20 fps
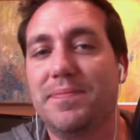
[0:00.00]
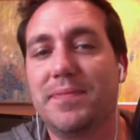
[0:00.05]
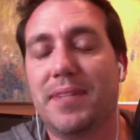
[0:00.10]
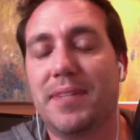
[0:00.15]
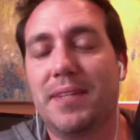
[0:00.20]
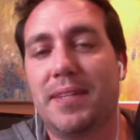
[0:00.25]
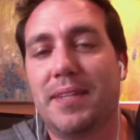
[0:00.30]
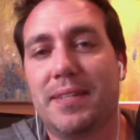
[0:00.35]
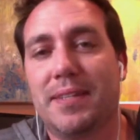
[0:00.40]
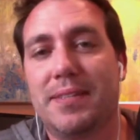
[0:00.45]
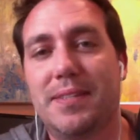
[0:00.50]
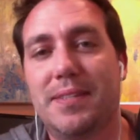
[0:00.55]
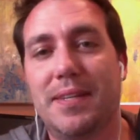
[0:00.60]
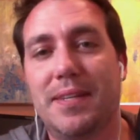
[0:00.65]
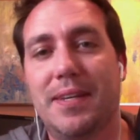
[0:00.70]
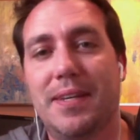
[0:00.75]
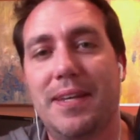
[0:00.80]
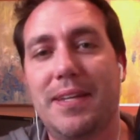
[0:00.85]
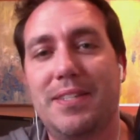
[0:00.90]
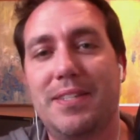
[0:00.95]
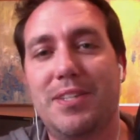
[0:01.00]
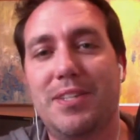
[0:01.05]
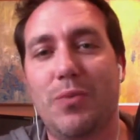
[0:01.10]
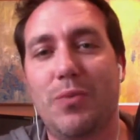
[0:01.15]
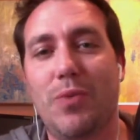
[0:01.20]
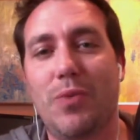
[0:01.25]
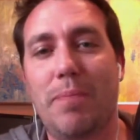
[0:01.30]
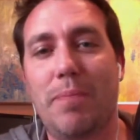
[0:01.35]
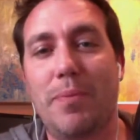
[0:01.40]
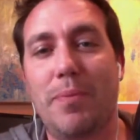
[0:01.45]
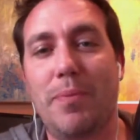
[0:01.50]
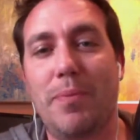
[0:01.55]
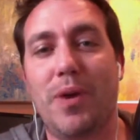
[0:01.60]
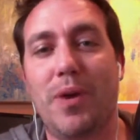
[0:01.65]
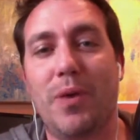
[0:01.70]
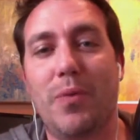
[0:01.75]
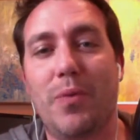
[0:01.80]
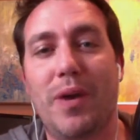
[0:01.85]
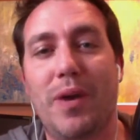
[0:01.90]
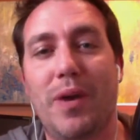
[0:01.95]
I think it's going to rub people the
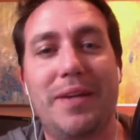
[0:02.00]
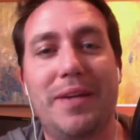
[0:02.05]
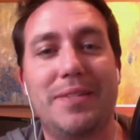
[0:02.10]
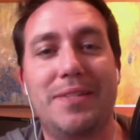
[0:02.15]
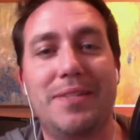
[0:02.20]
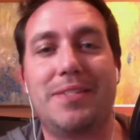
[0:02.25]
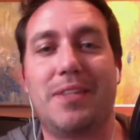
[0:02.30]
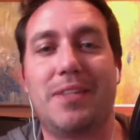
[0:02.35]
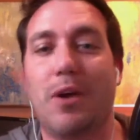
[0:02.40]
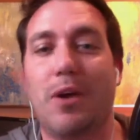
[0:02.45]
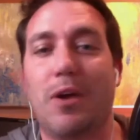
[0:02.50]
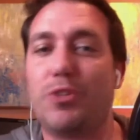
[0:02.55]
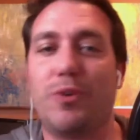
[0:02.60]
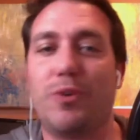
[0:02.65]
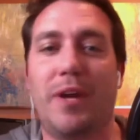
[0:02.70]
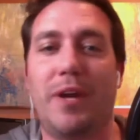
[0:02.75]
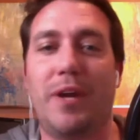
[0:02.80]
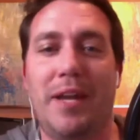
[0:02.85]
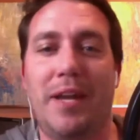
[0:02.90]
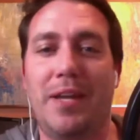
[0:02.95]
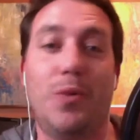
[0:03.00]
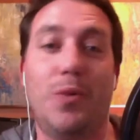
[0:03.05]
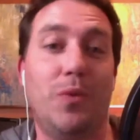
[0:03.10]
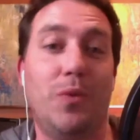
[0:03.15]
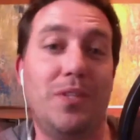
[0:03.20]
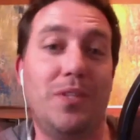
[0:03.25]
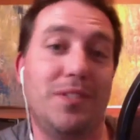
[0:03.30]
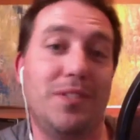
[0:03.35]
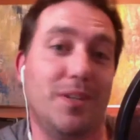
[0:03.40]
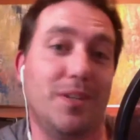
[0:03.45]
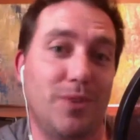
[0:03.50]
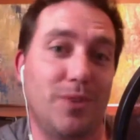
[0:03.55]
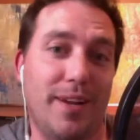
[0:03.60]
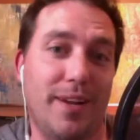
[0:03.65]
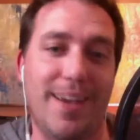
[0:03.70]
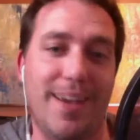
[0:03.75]
wrong way because they sell training. We sell training.